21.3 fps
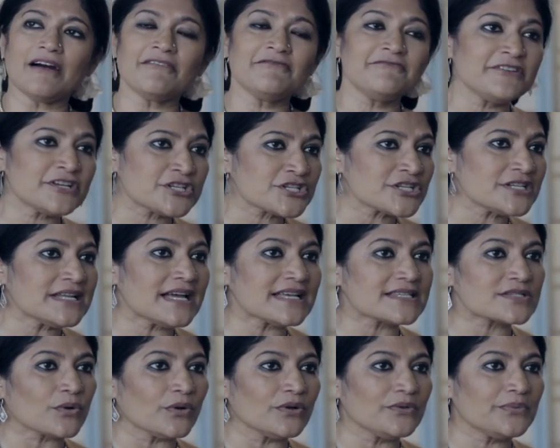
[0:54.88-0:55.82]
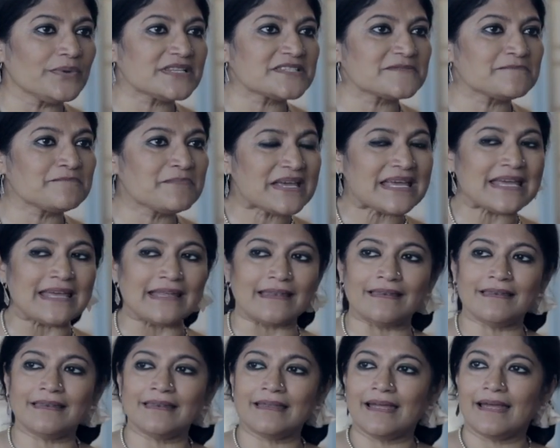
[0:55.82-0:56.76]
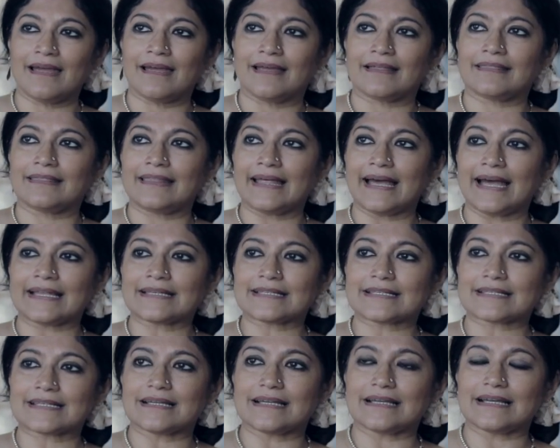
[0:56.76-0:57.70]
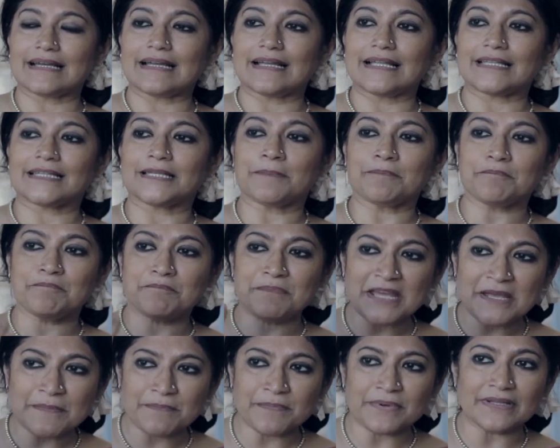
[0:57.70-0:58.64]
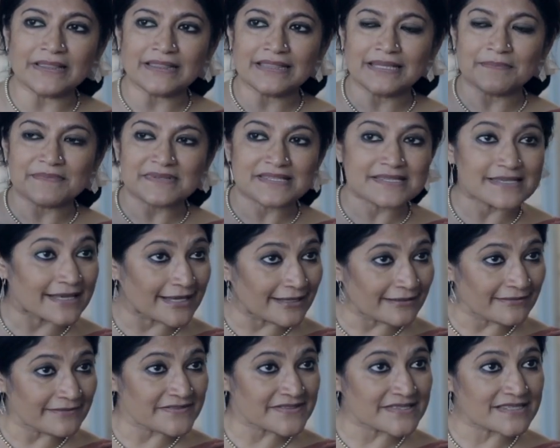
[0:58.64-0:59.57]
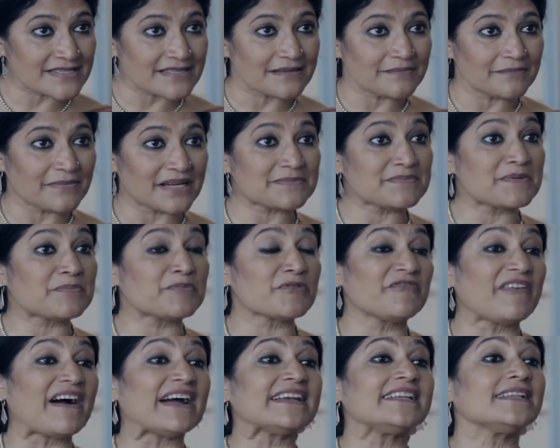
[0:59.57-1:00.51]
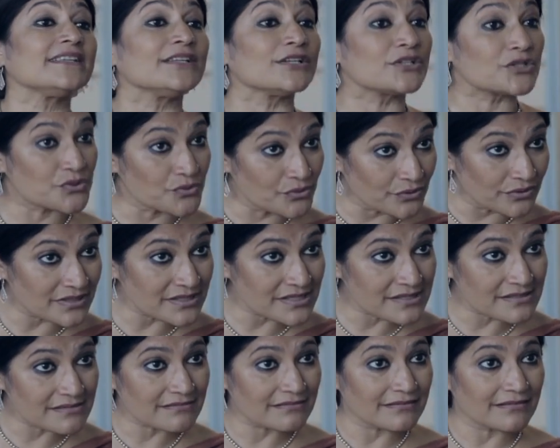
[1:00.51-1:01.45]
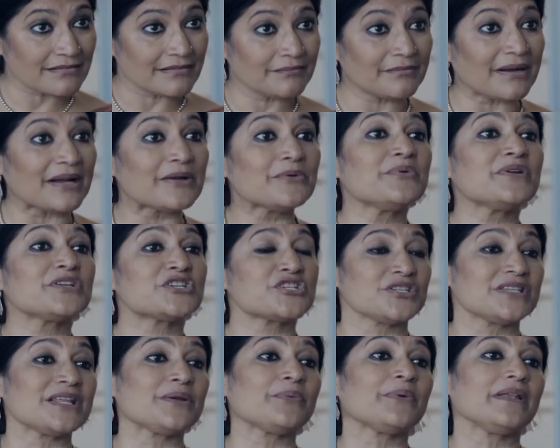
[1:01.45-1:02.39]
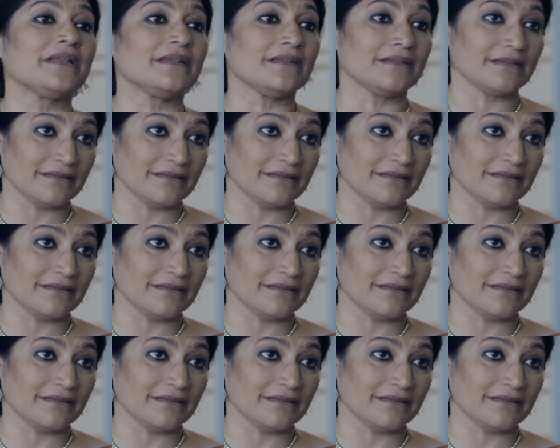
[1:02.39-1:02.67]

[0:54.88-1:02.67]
vision has always been that the people themselves must be provided the tools by which they will